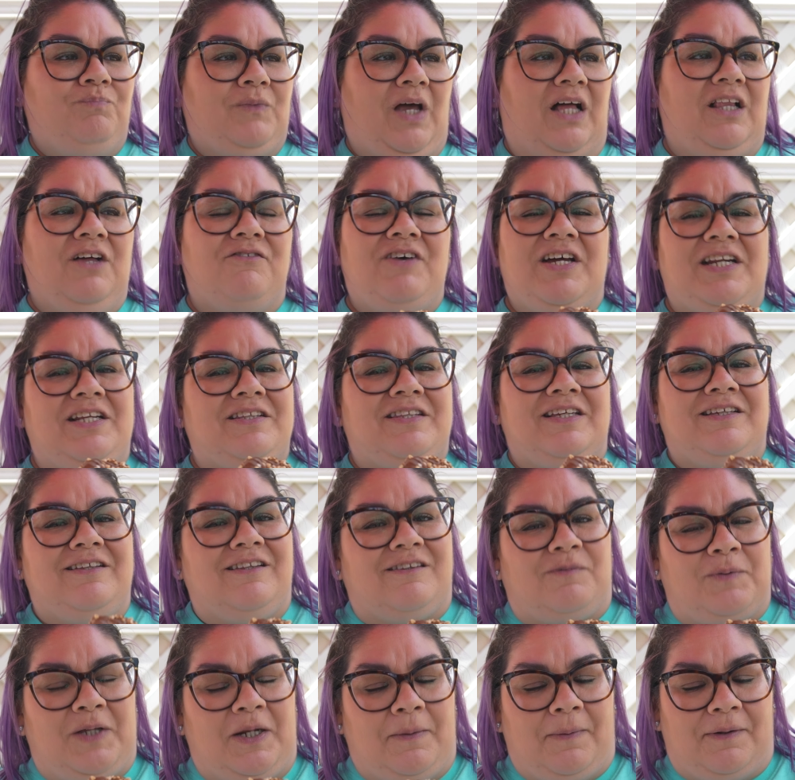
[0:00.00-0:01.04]
I love anything
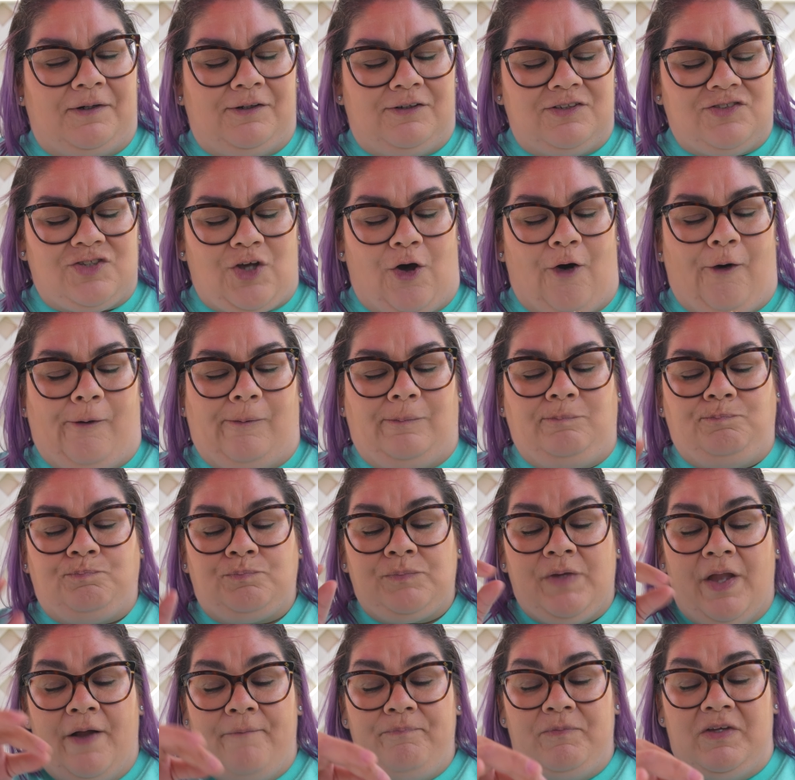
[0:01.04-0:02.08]
that's peanut butter, so
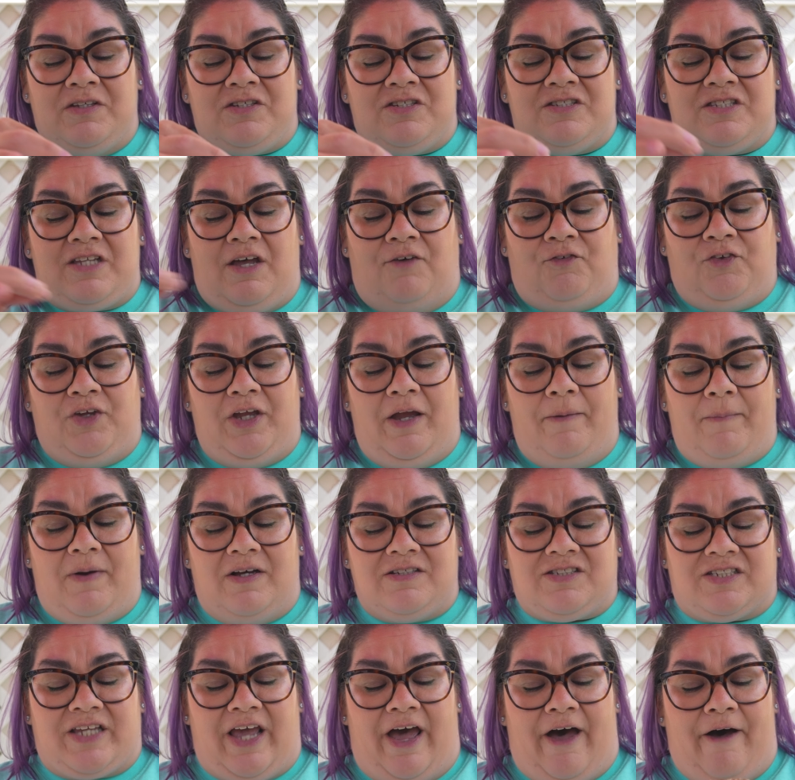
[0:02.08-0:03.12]
this is definitely a
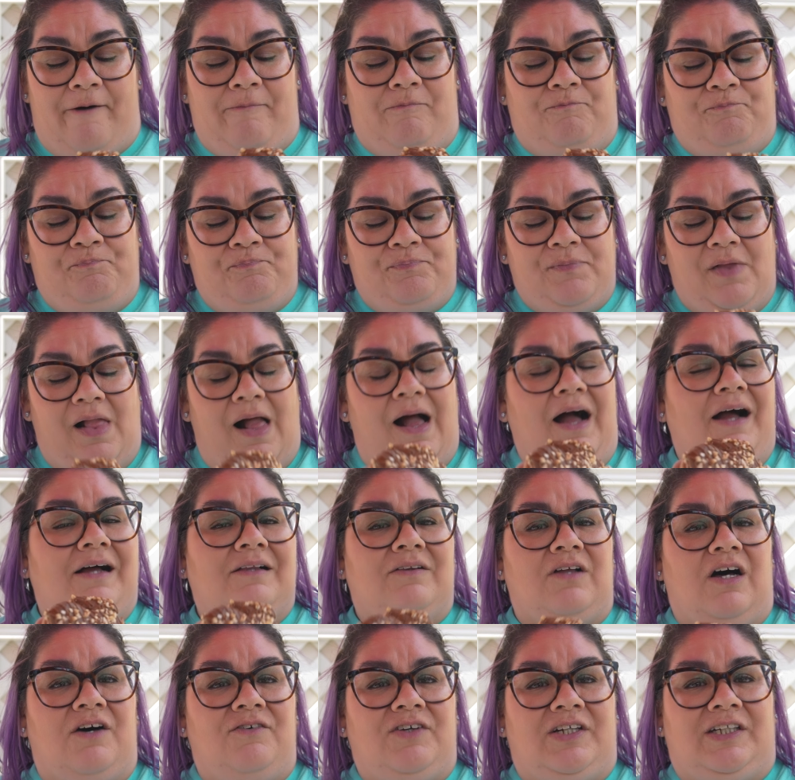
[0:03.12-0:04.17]
must get. I
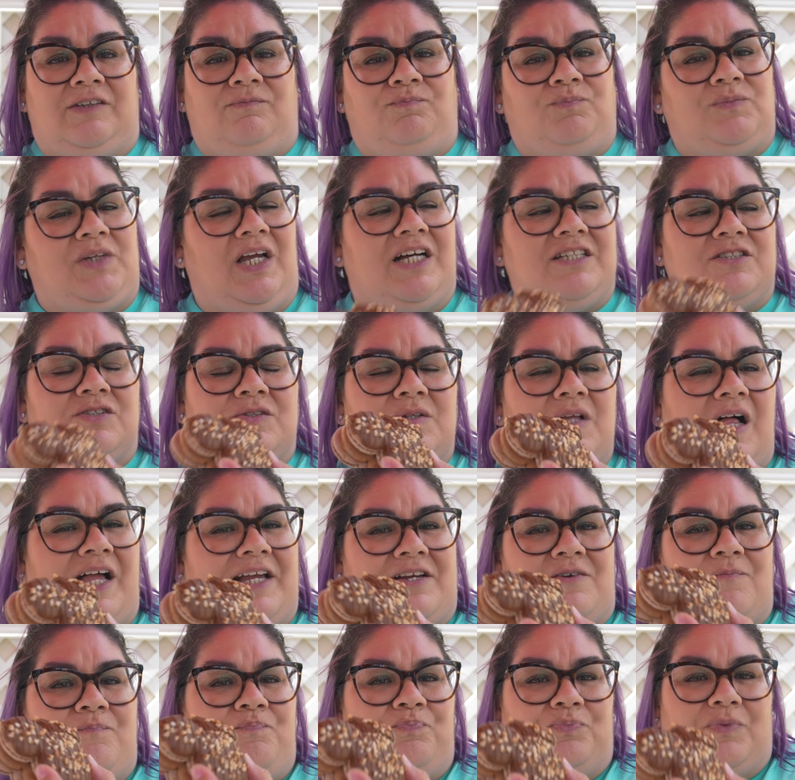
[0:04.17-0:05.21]
love it. It's
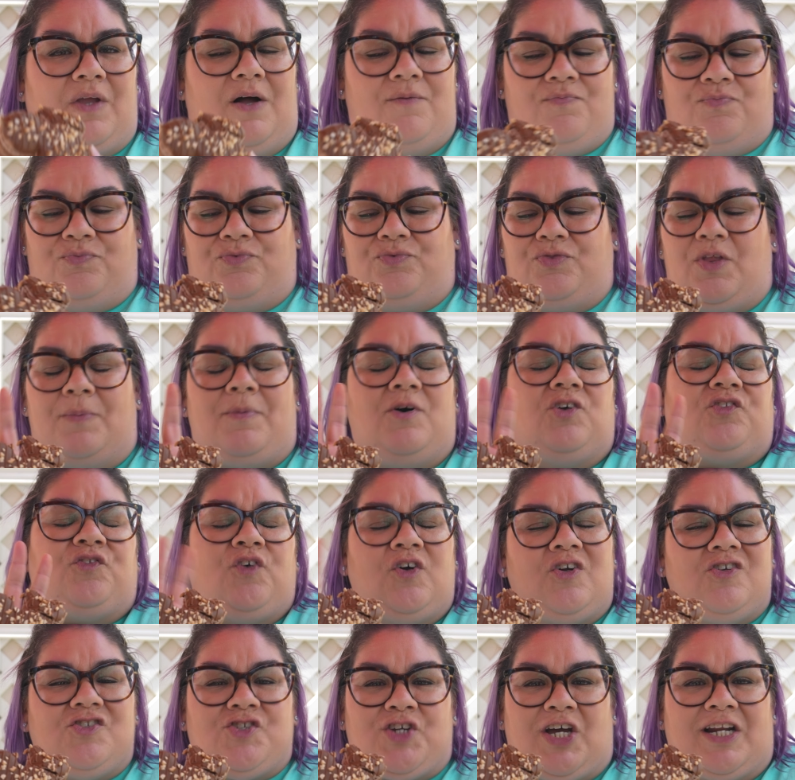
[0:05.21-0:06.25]
like the most
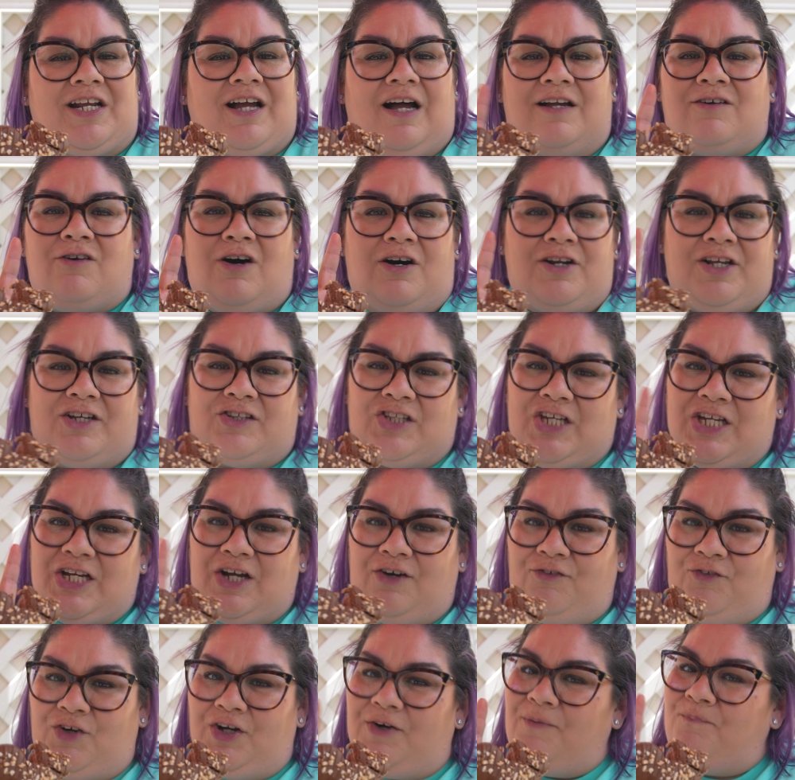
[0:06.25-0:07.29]
photogenic, iconic thing
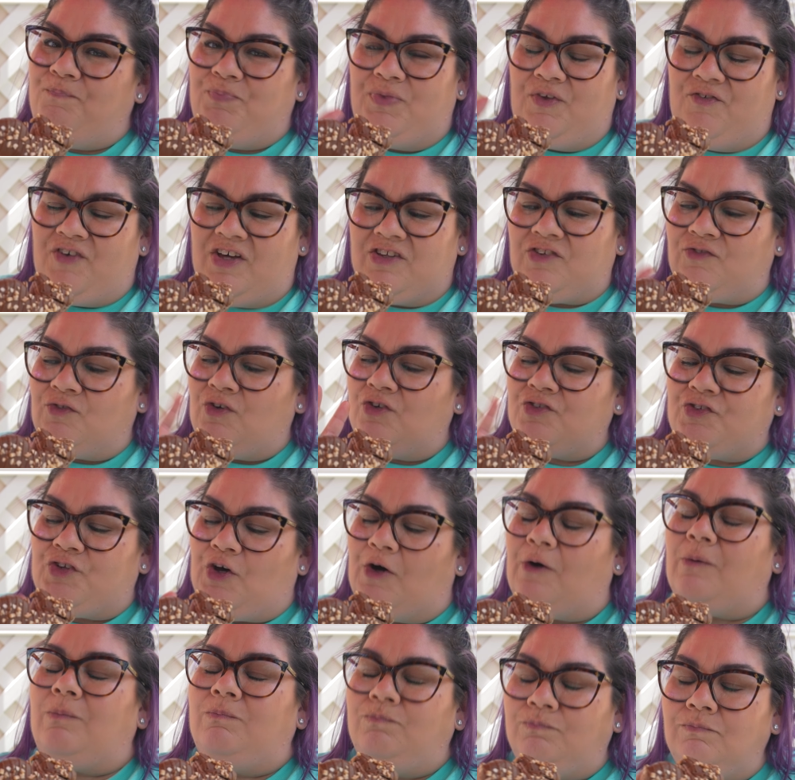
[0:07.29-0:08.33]
of a, the festival,
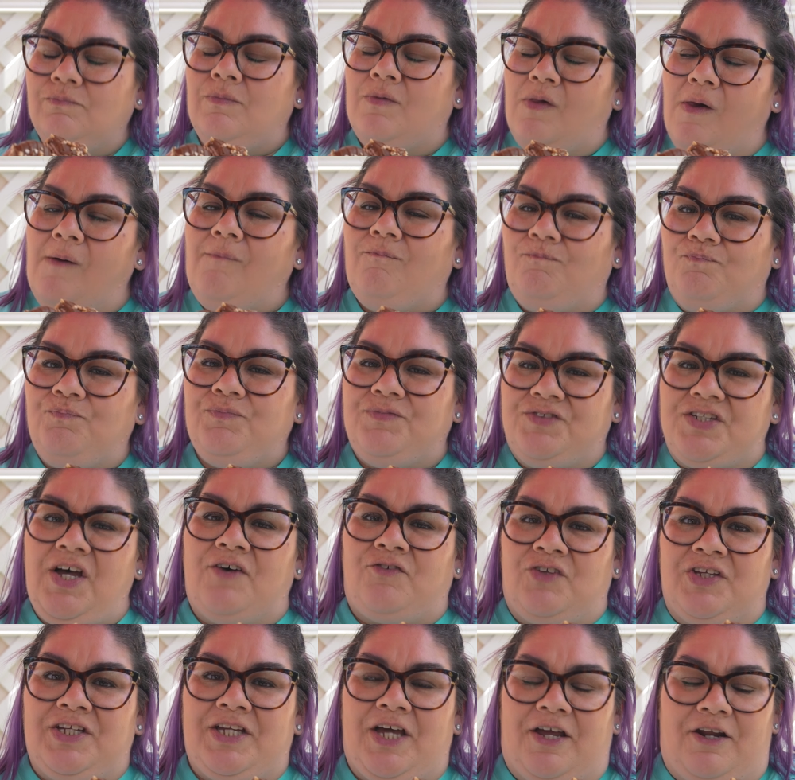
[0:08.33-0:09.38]
so
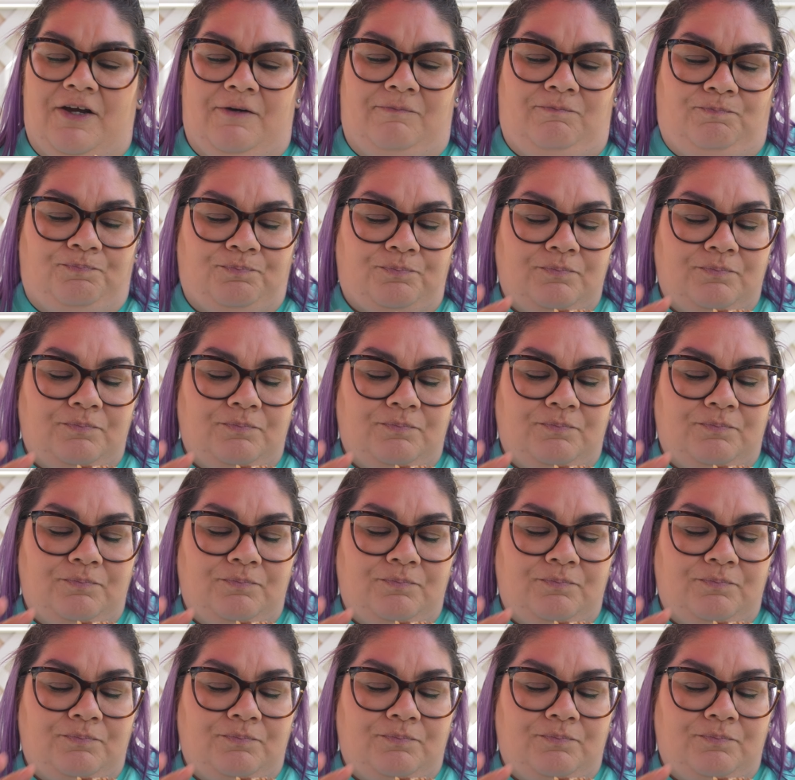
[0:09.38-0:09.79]
definitely get it.